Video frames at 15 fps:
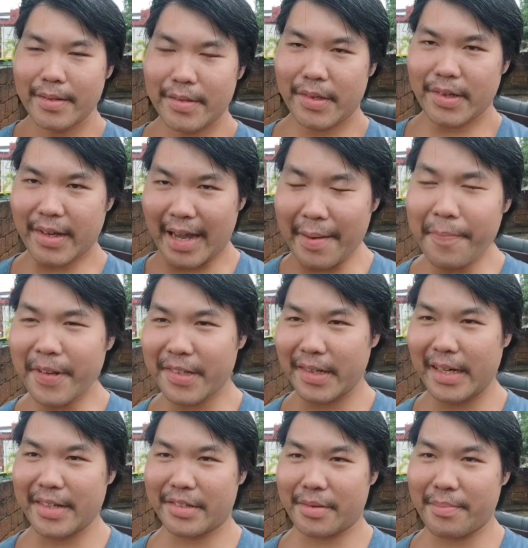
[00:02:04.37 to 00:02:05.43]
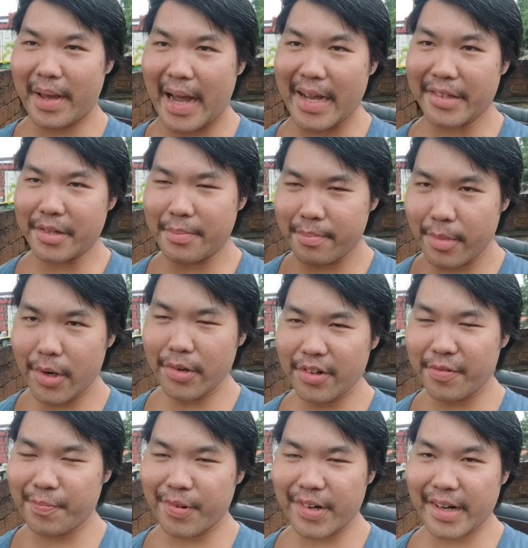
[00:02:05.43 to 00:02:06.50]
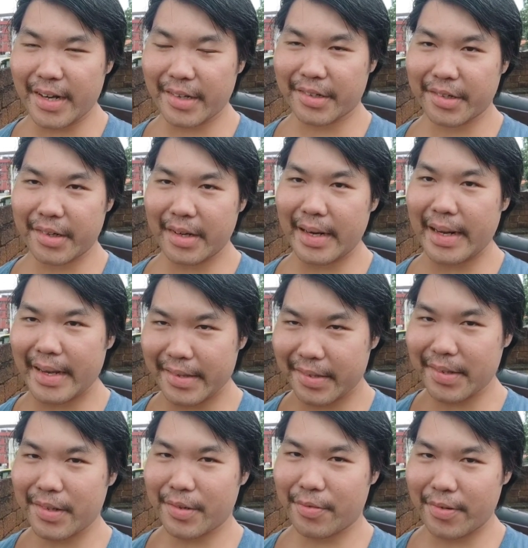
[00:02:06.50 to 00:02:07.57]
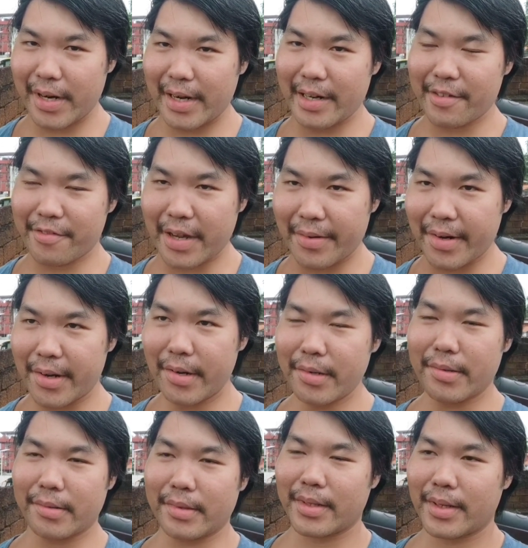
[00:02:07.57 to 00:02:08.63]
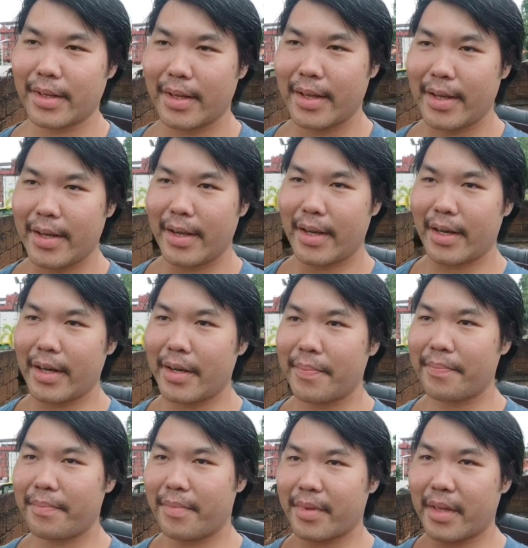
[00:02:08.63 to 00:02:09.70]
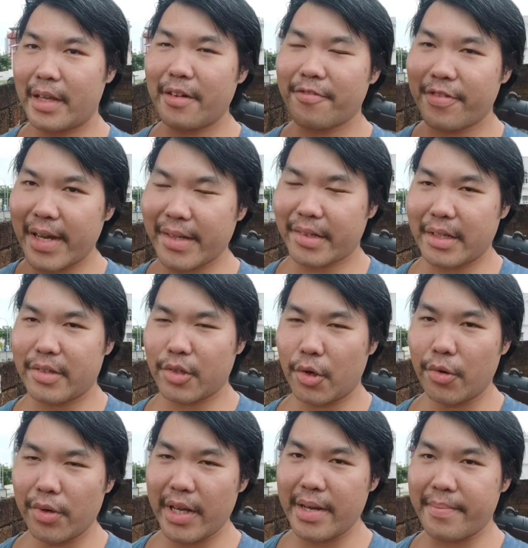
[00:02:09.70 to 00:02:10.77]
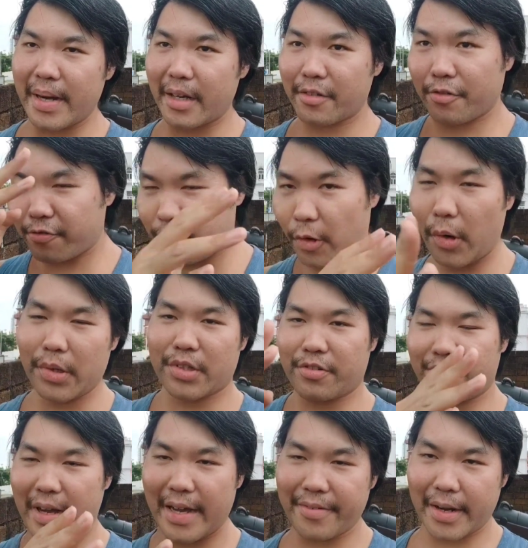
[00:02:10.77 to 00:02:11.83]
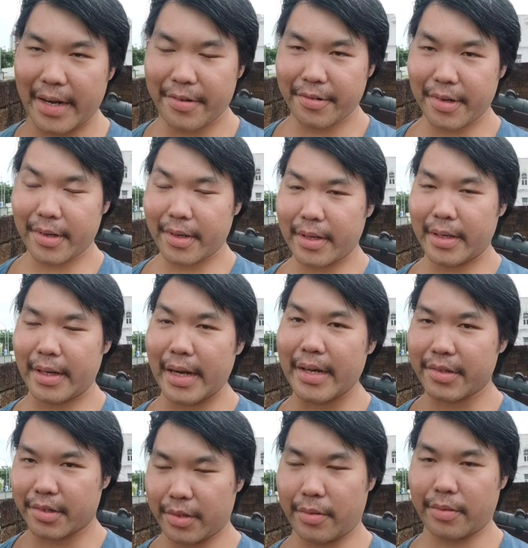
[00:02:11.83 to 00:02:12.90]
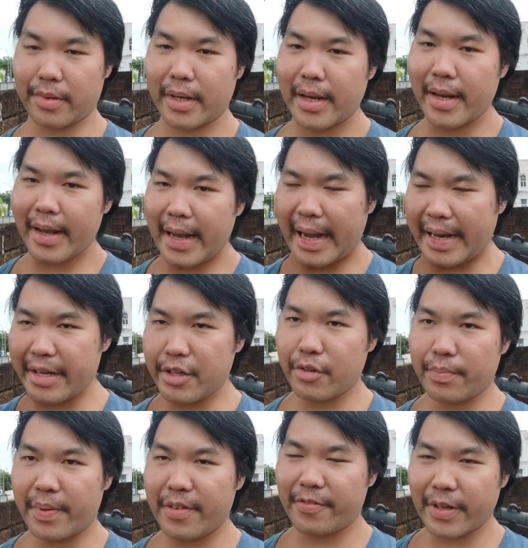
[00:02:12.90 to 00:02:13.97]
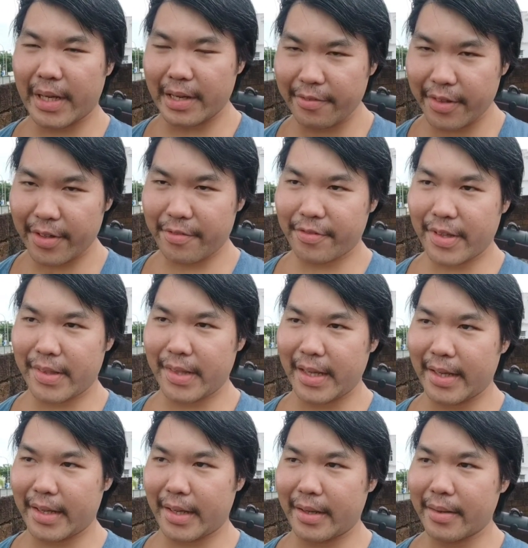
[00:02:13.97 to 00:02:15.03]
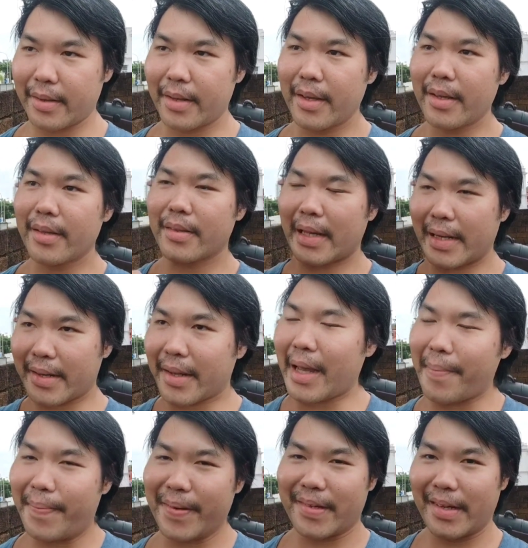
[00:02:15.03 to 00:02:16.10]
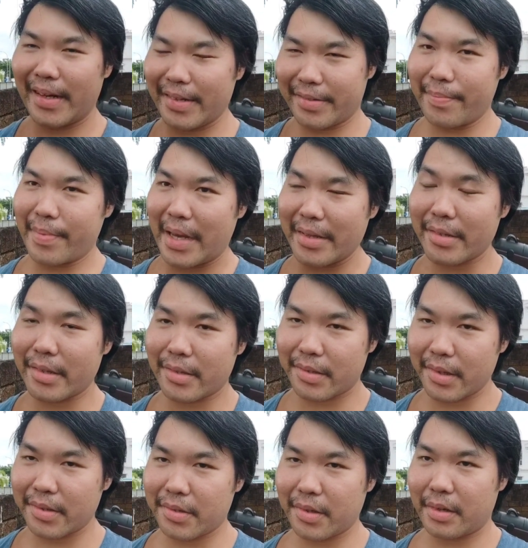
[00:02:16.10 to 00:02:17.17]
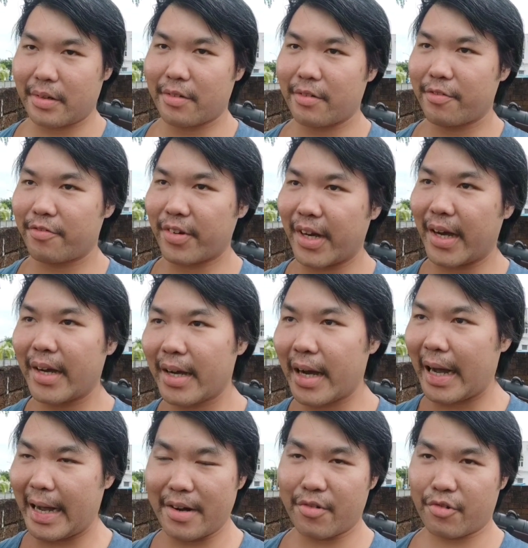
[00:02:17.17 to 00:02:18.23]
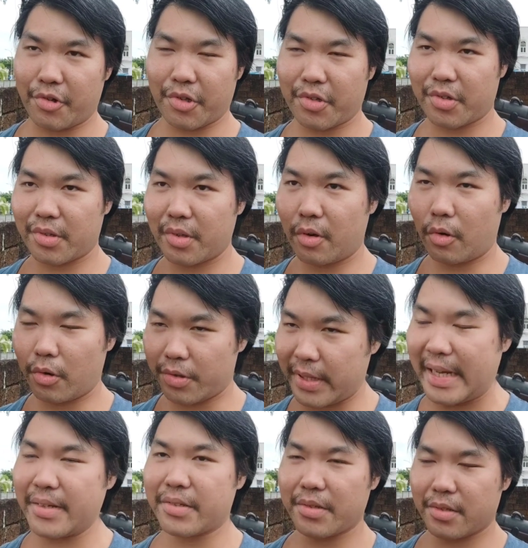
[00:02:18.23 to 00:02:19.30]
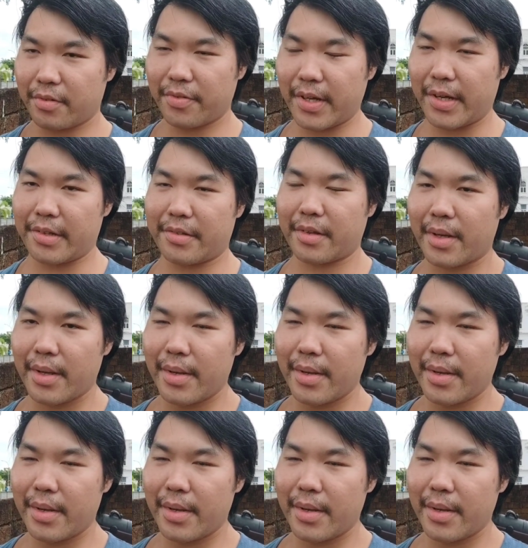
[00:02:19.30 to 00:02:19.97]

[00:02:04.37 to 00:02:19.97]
See, capitalism as a mode of production isn't really very old. In fact, it's only about 400 to 500 years old. And you'd be forgiven for thinking that capitalism has existed for hundreds or thousands of years.